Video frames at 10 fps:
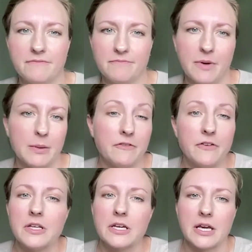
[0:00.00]
maybe
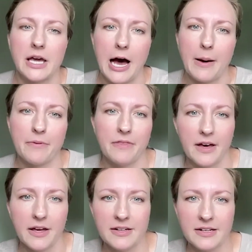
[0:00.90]
filling a gap
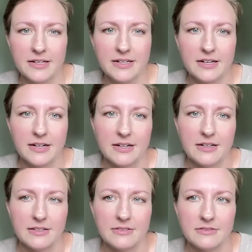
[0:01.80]
that
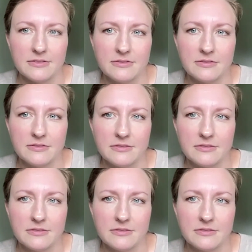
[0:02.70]
that